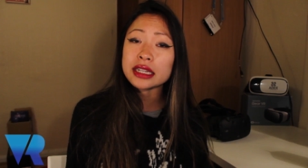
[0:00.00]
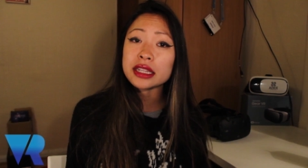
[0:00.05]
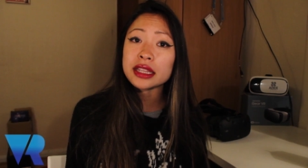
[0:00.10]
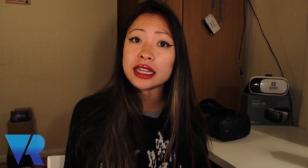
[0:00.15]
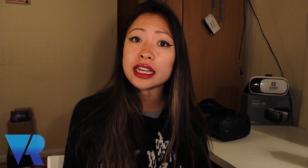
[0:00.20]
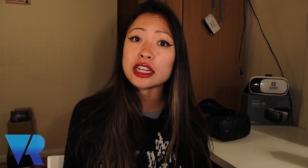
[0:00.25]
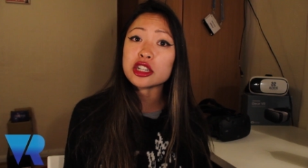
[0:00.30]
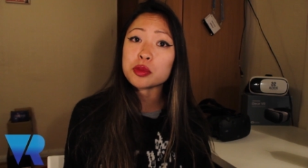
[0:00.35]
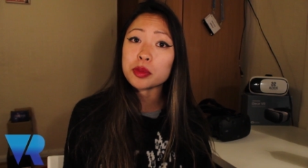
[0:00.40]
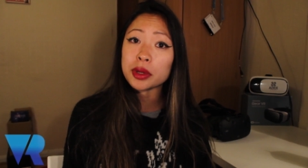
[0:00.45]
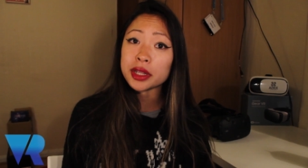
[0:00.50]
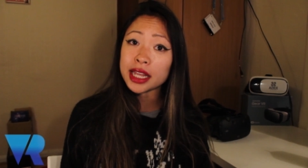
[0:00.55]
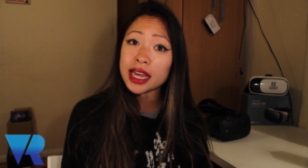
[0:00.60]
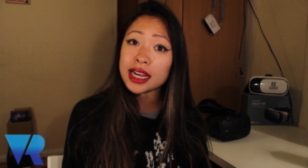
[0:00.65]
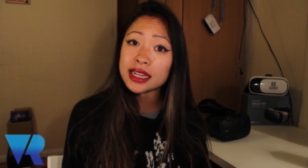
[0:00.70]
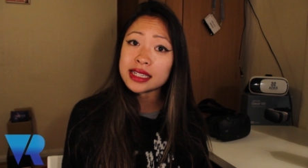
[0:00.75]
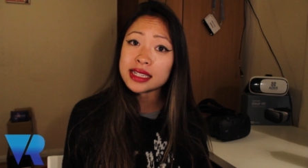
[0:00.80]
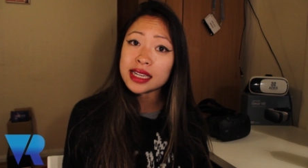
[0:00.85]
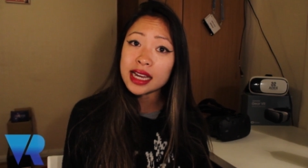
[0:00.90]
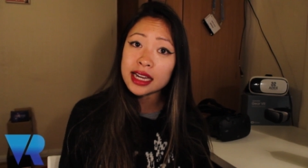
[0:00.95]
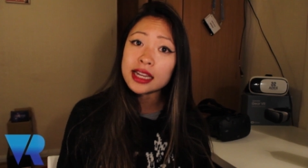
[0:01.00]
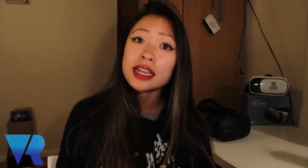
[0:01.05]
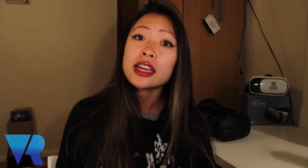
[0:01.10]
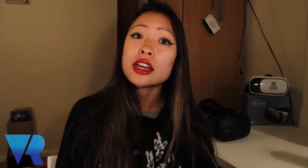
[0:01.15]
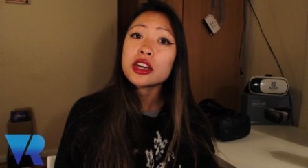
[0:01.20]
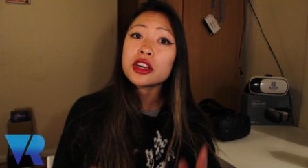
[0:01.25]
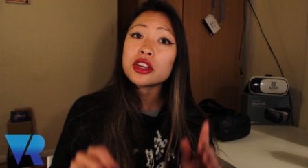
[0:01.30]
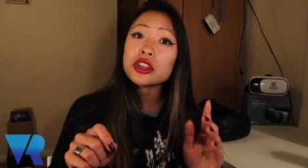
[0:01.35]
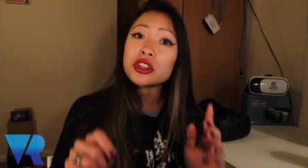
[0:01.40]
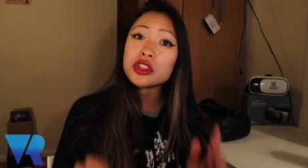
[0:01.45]
anything else but the headset.
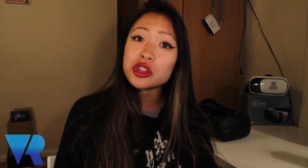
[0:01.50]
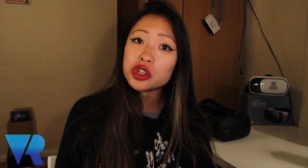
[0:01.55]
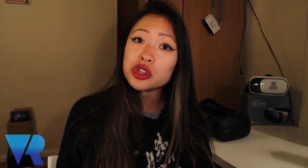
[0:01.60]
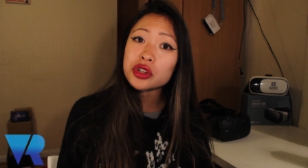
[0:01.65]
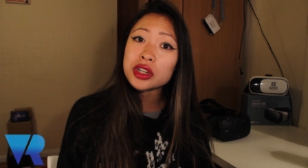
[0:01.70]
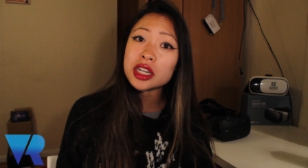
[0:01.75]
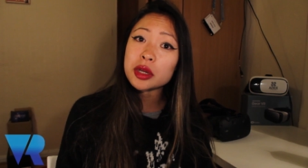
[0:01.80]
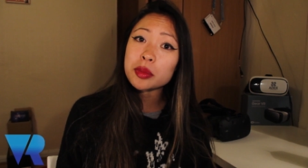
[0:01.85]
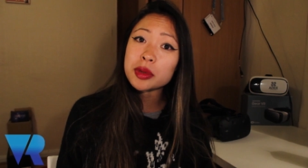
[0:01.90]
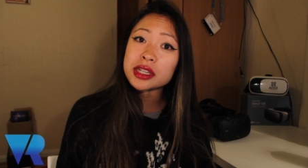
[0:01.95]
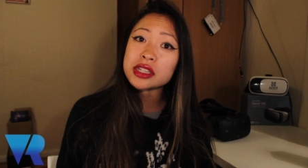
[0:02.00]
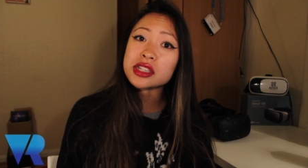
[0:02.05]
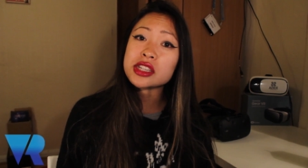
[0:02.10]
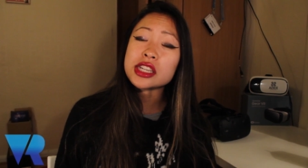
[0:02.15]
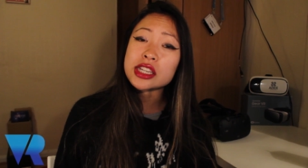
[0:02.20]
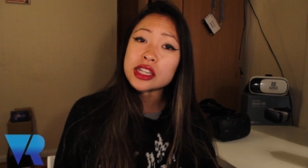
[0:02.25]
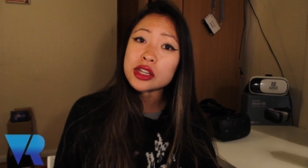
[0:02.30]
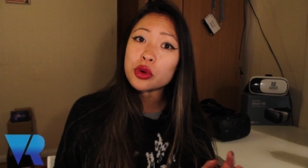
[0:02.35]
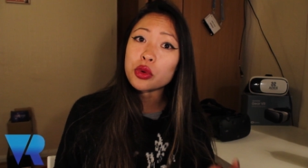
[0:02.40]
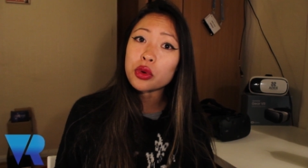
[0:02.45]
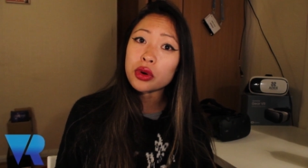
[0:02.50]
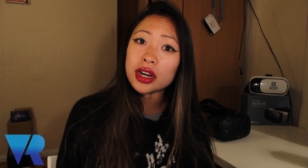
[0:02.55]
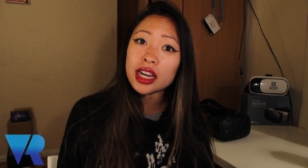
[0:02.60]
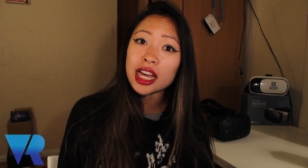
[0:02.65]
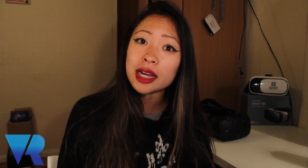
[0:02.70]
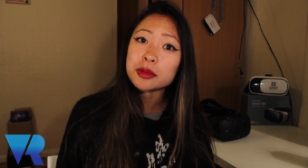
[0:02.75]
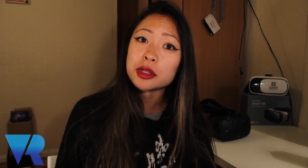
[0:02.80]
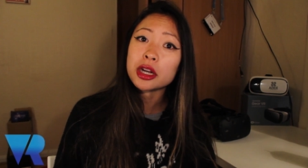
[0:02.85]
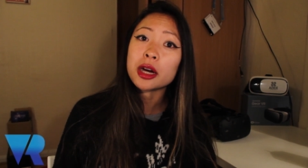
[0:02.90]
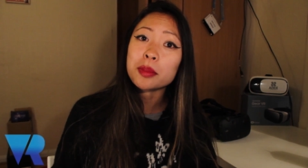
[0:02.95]
You do need a P C or a
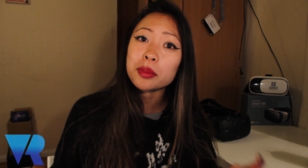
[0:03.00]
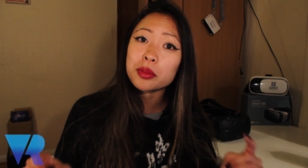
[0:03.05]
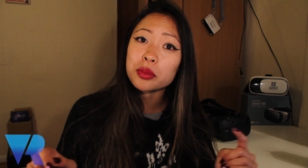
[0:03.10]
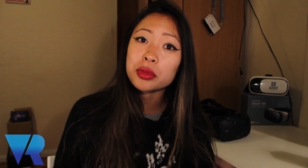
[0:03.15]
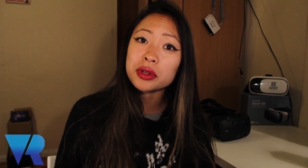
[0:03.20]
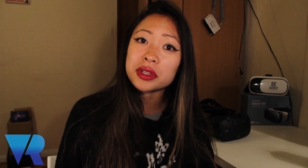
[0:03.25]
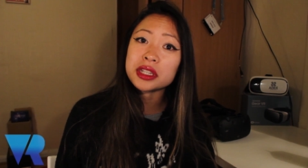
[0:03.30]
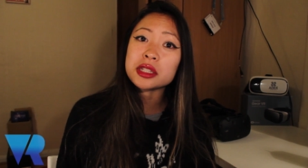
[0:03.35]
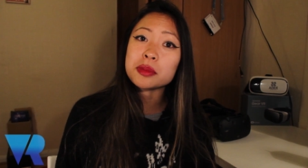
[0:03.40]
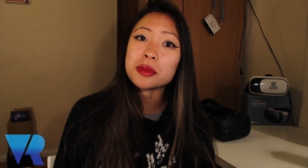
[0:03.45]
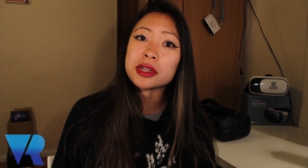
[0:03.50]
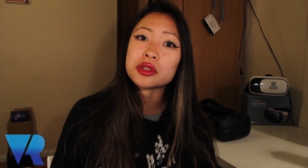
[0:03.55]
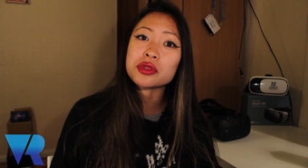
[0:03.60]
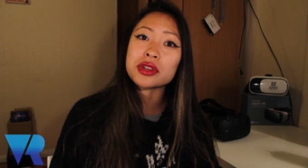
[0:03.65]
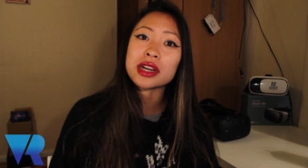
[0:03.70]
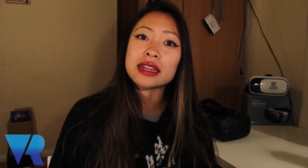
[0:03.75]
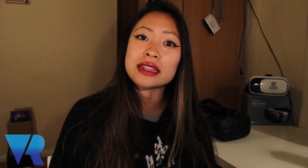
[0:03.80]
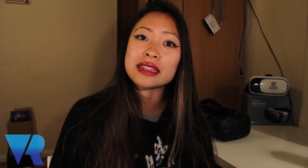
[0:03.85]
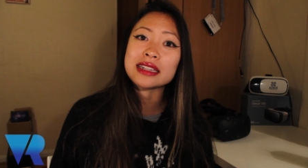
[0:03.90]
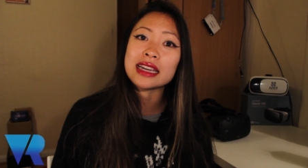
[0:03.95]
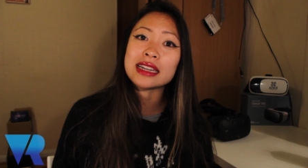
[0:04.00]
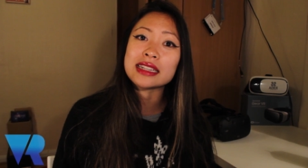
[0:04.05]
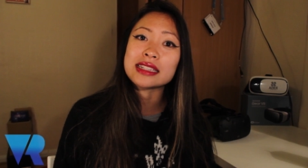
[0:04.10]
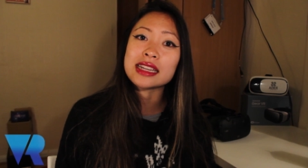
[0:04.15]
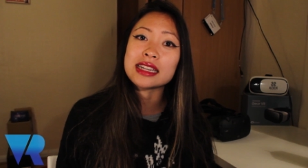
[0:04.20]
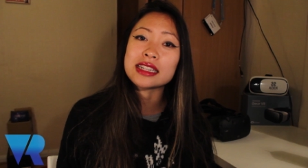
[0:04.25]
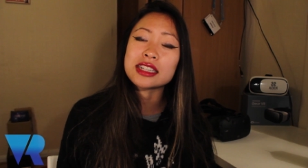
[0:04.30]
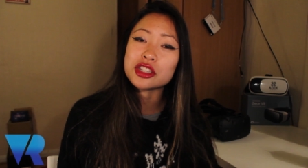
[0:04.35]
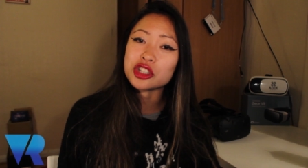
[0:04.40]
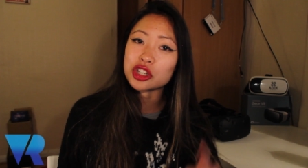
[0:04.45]
laptop with these mixed reality
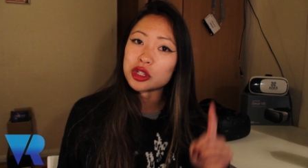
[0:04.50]
headsets.